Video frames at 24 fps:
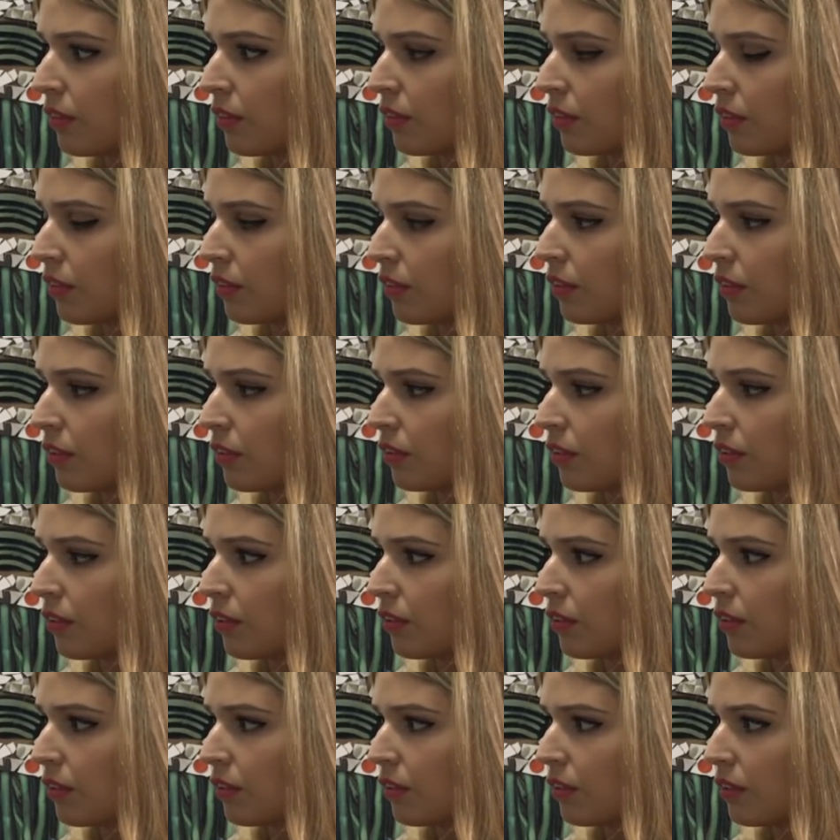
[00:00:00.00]

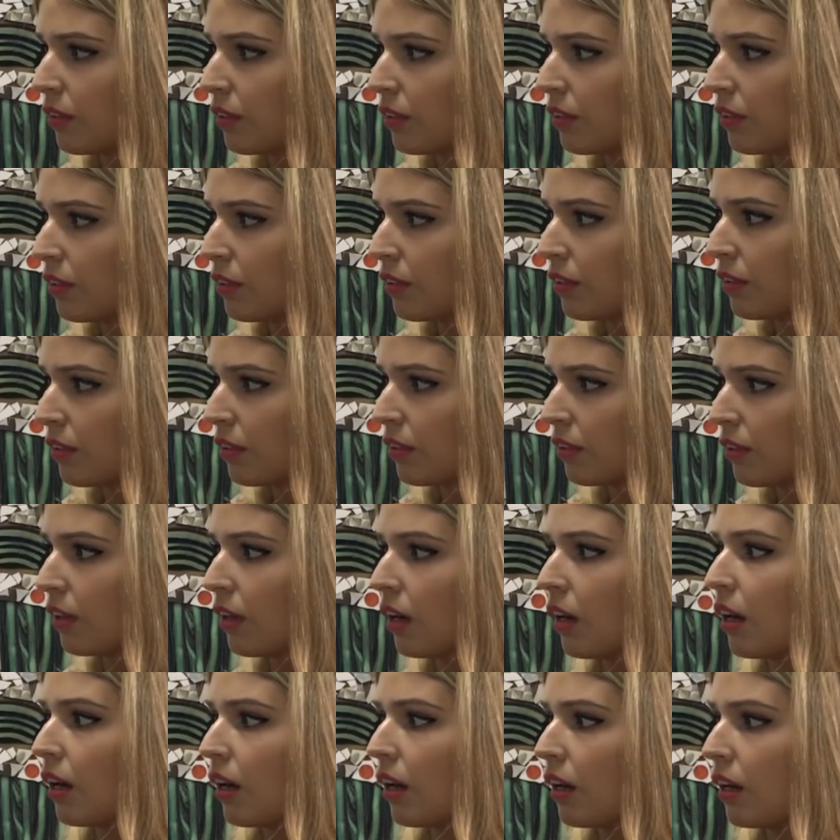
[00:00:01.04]

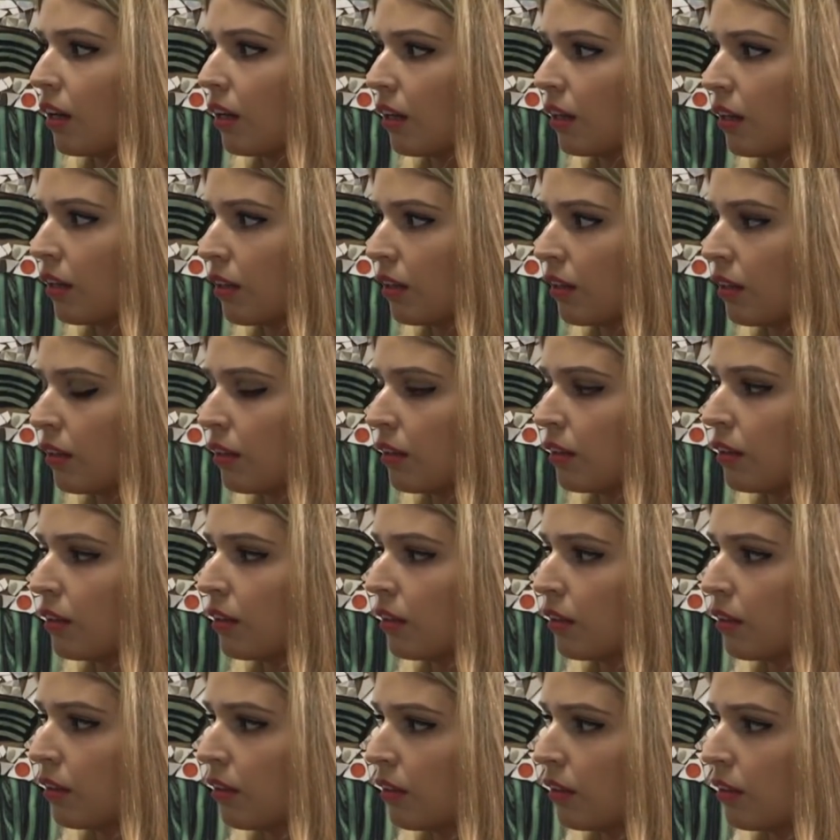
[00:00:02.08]

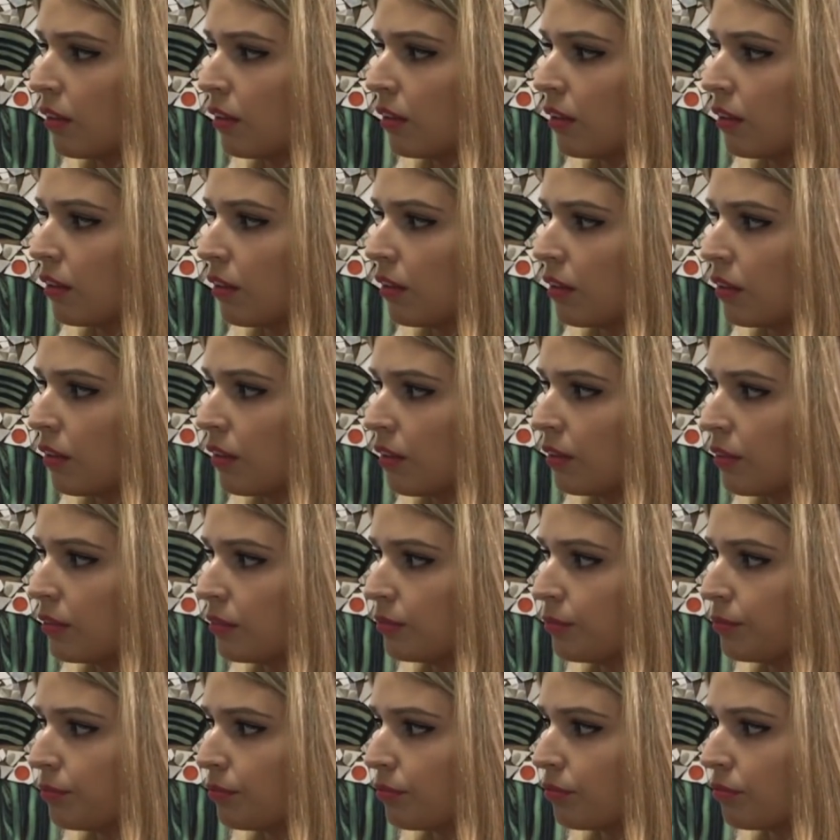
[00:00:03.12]

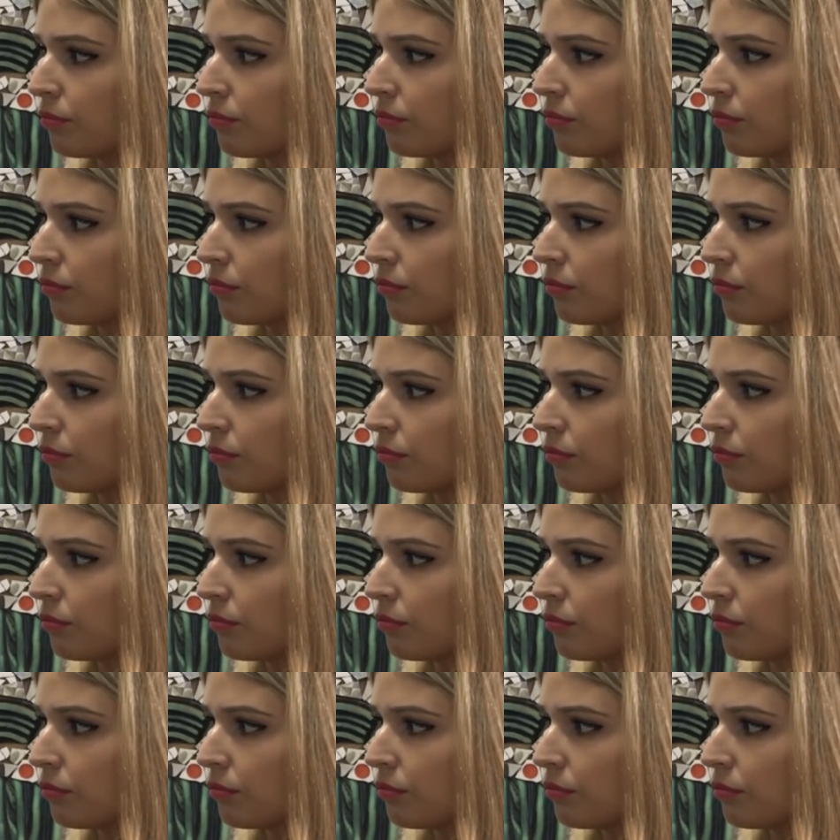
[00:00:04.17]
(not speaking)